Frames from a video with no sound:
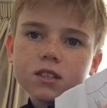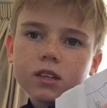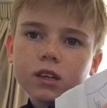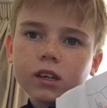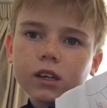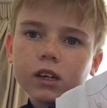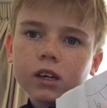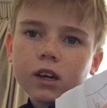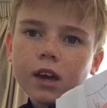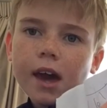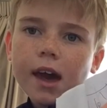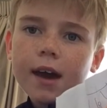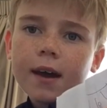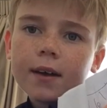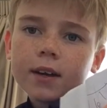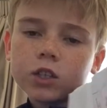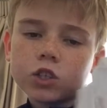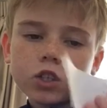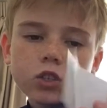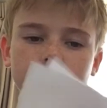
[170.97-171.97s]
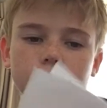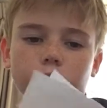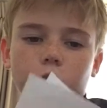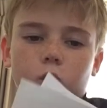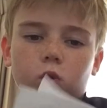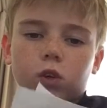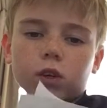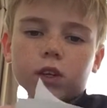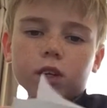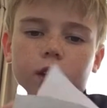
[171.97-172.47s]
like ashes
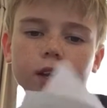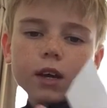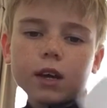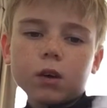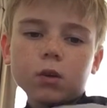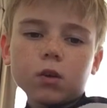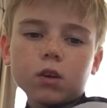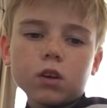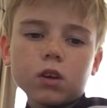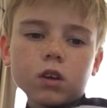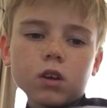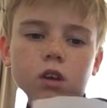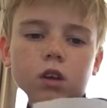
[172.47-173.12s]
falling down.